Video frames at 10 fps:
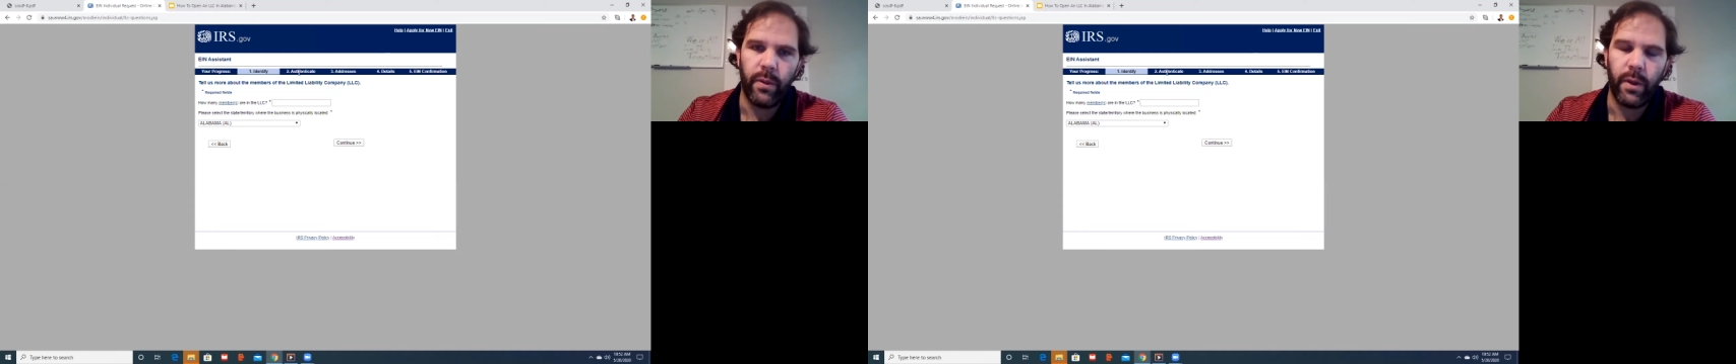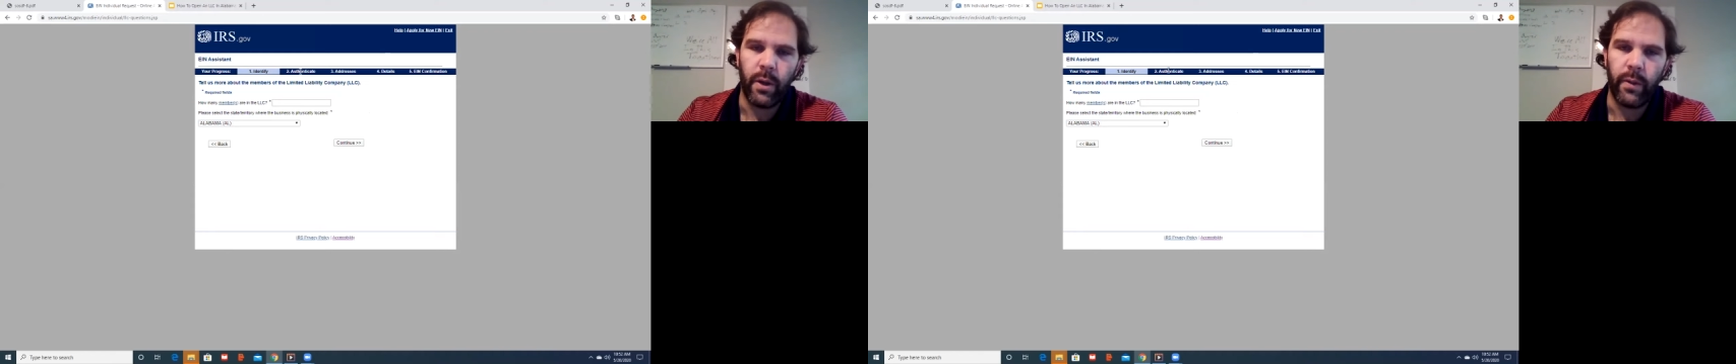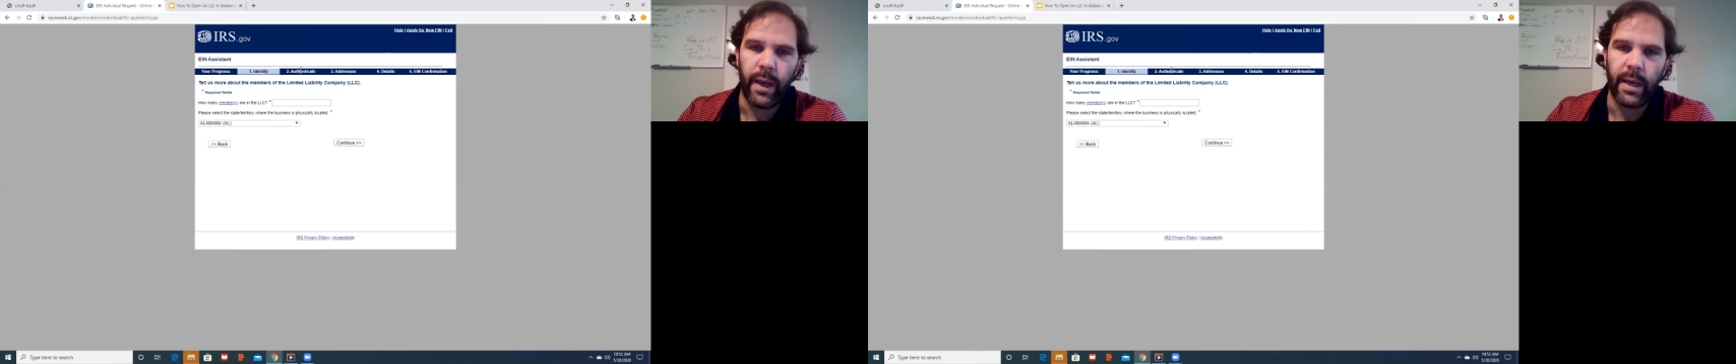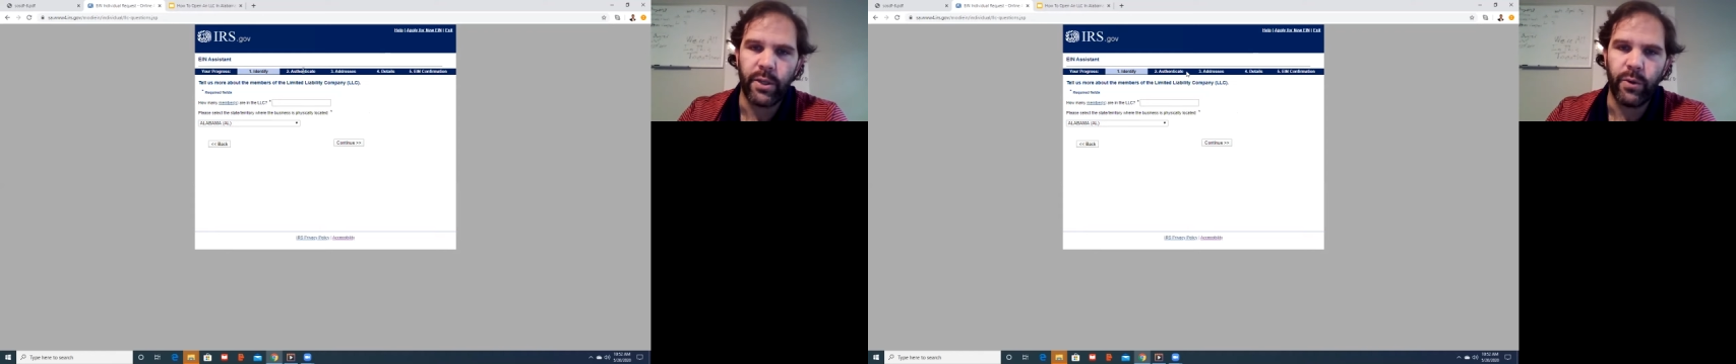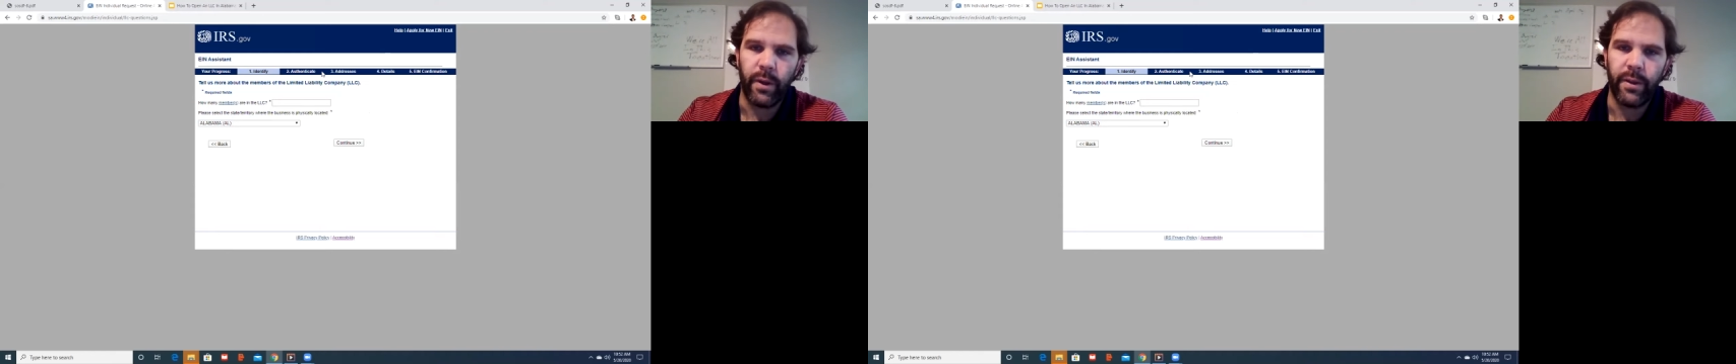they
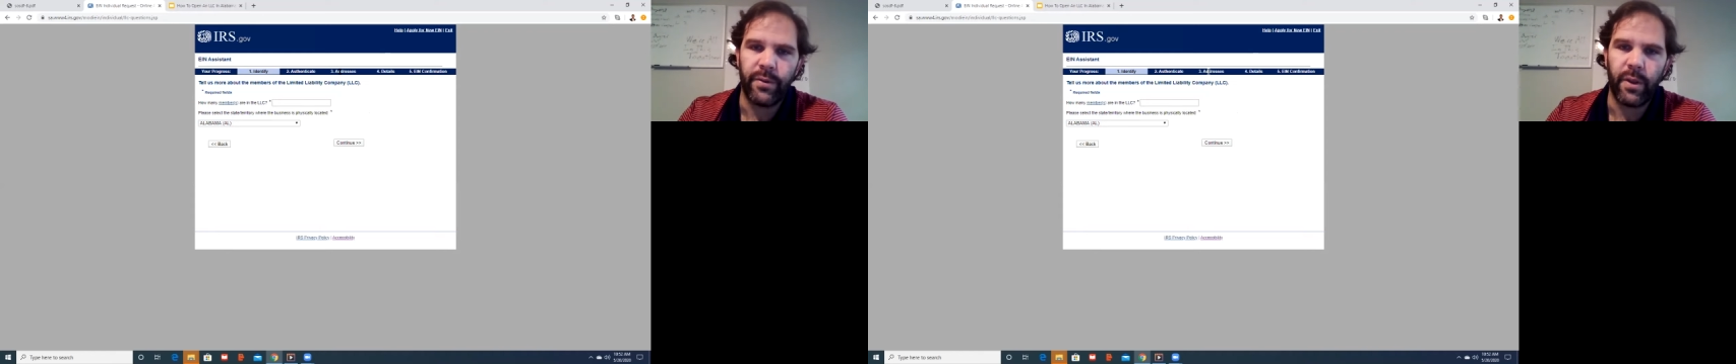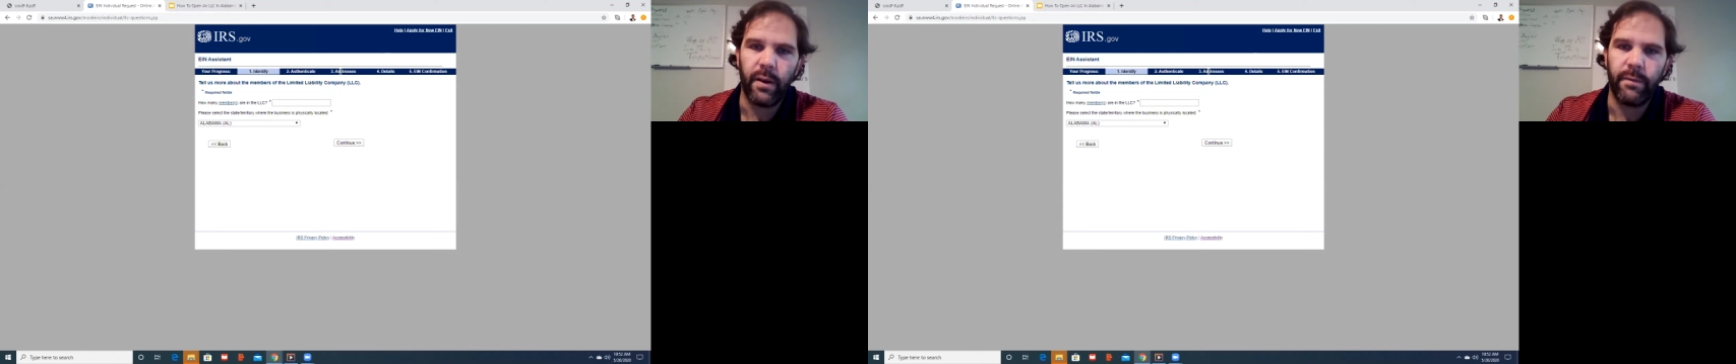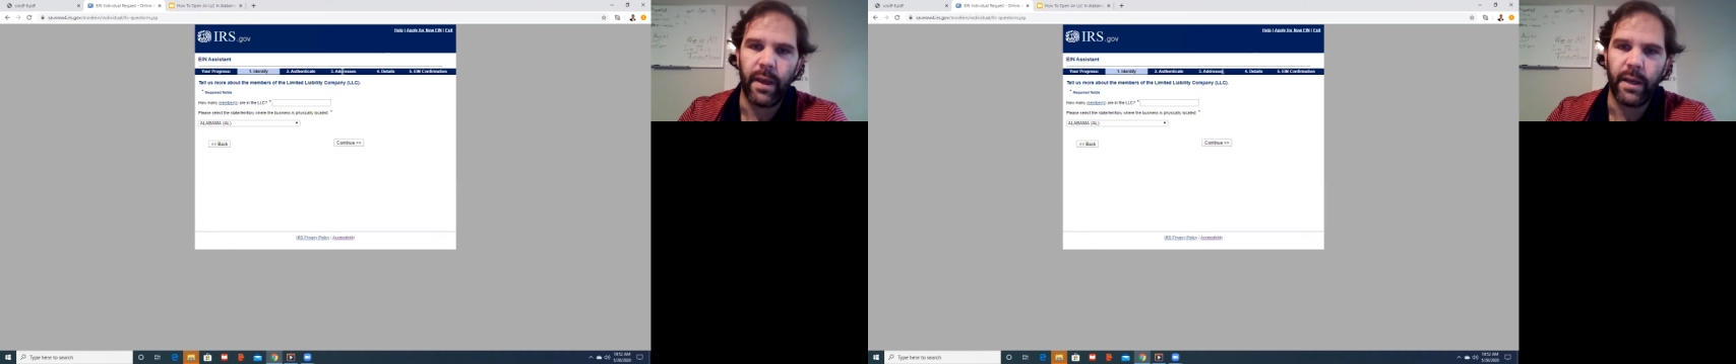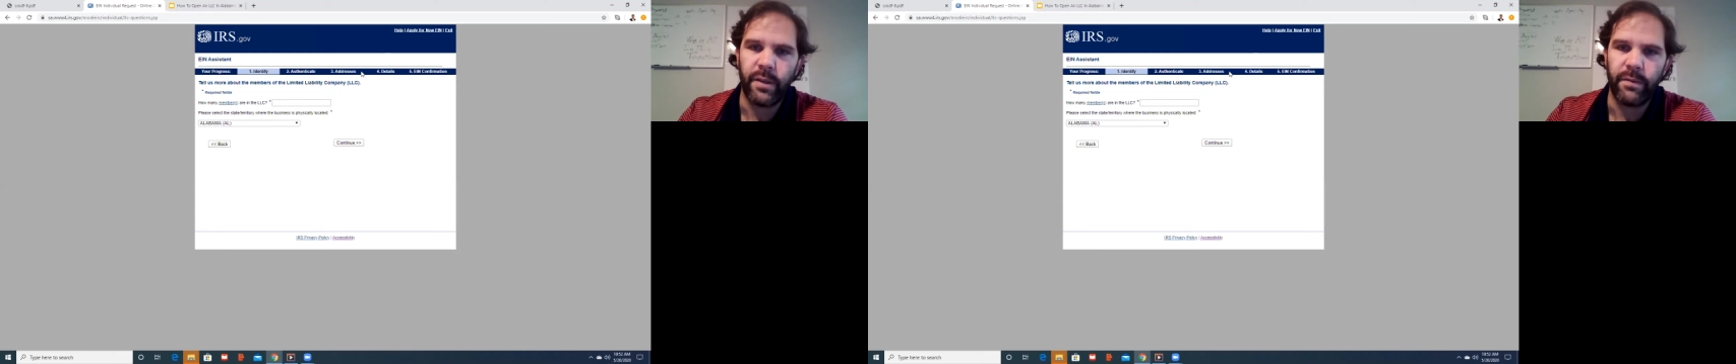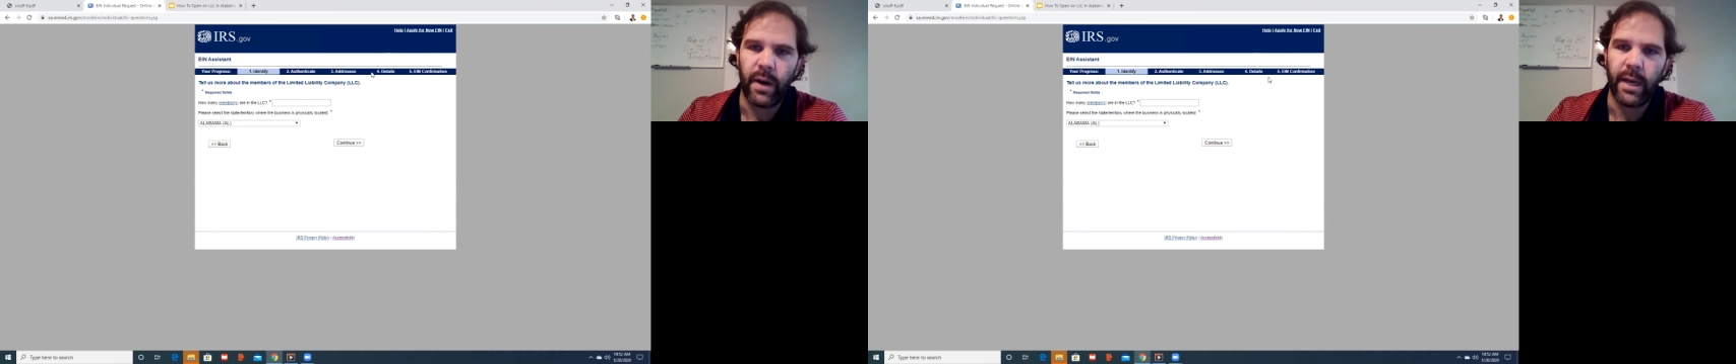ask you all this stuff, they ask
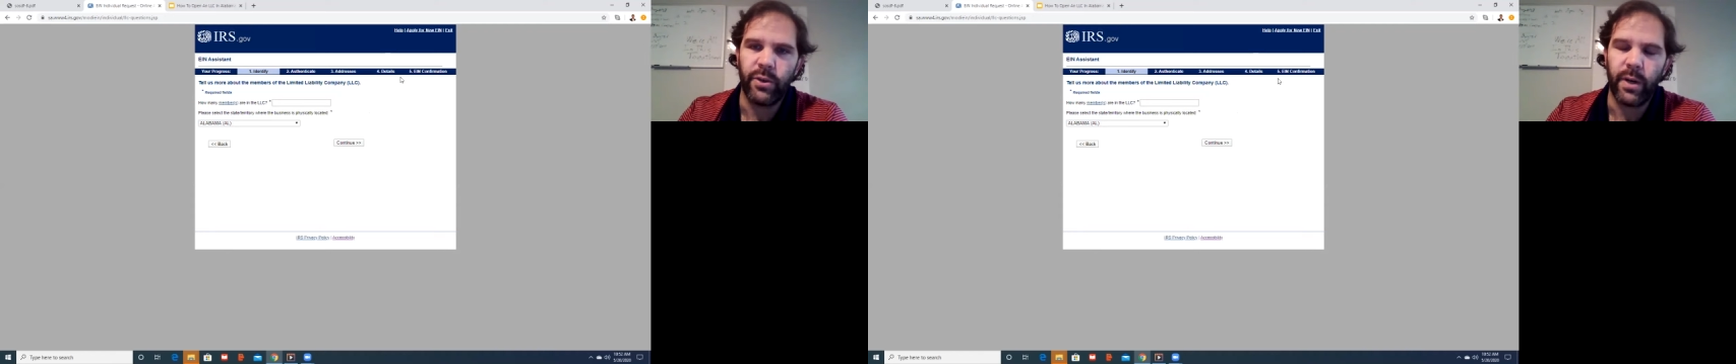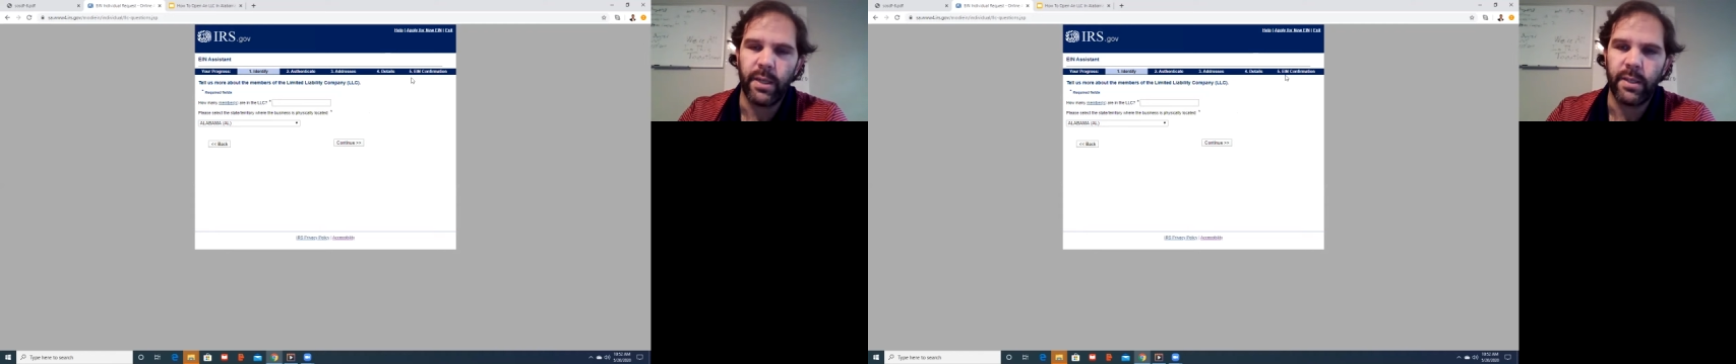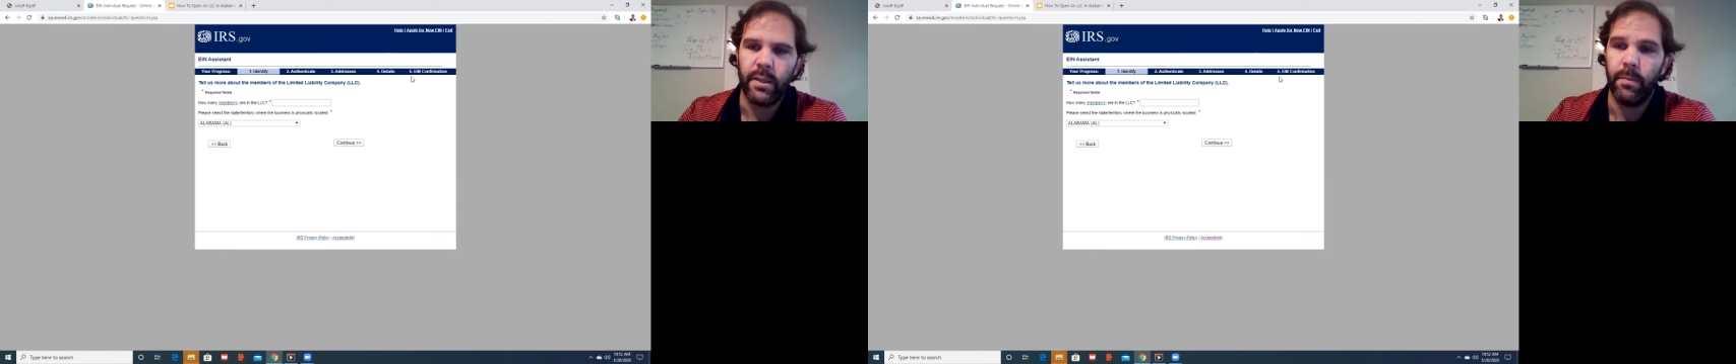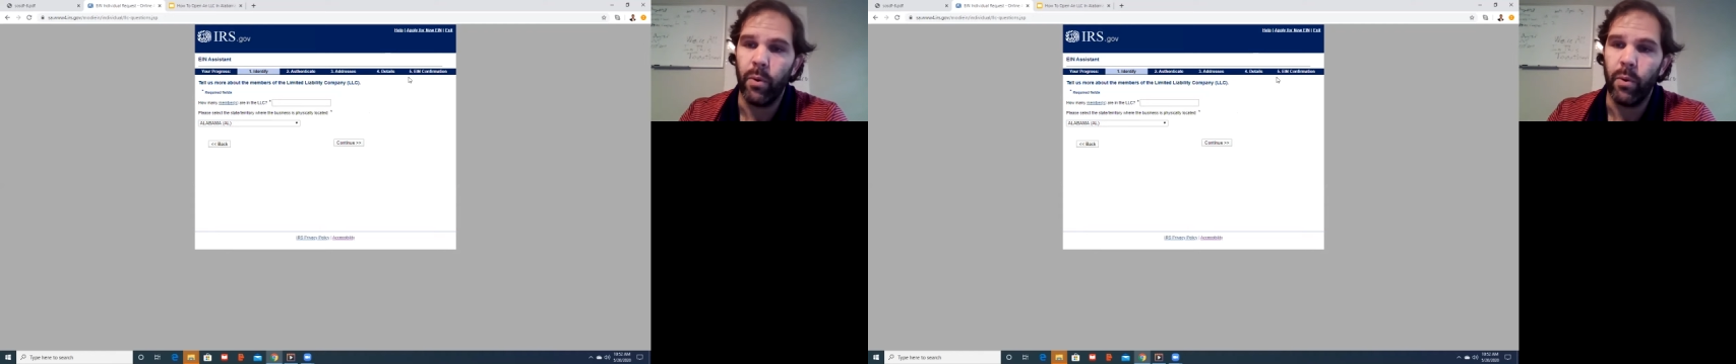you for address,